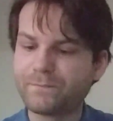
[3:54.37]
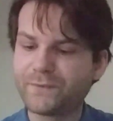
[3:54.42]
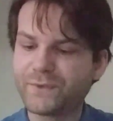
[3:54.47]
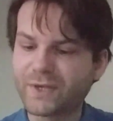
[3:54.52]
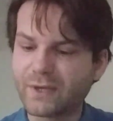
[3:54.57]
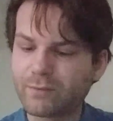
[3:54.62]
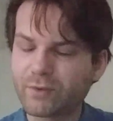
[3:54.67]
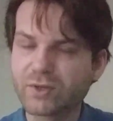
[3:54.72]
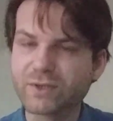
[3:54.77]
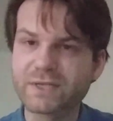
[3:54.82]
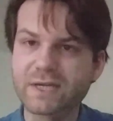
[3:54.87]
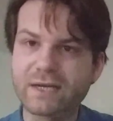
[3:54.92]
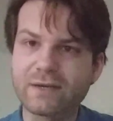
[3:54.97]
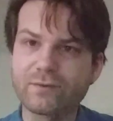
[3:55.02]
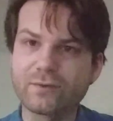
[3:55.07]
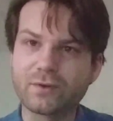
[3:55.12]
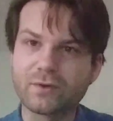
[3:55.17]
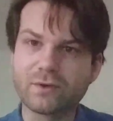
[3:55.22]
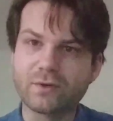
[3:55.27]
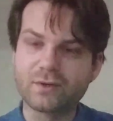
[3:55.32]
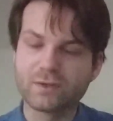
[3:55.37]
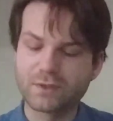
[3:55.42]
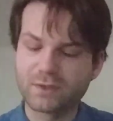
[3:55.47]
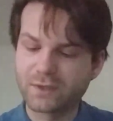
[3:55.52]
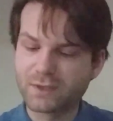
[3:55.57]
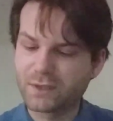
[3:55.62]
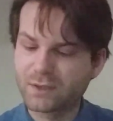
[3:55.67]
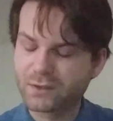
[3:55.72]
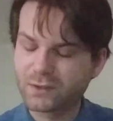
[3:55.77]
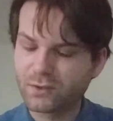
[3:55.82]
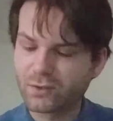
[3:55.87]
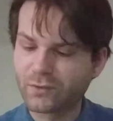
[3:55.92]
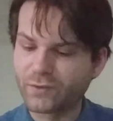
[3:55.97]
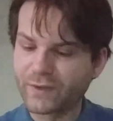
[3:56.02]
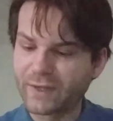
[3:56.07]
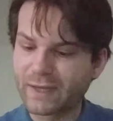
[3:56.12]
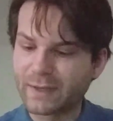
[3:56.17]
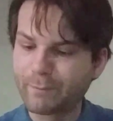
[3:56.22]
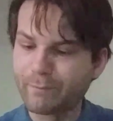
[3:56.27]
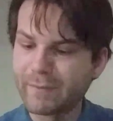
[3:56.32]
double down on
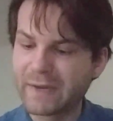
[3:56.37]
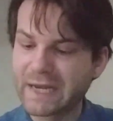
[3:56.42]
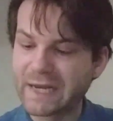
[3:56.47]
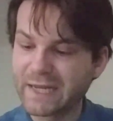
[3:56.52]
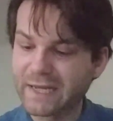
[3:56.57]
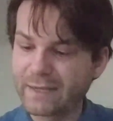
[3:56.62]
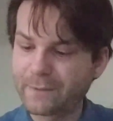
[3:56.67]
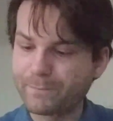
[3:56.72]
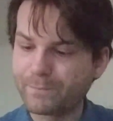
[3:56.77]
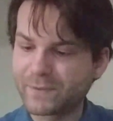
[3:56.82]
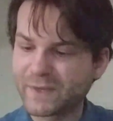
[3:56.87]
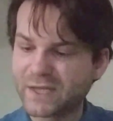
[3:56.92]
that melee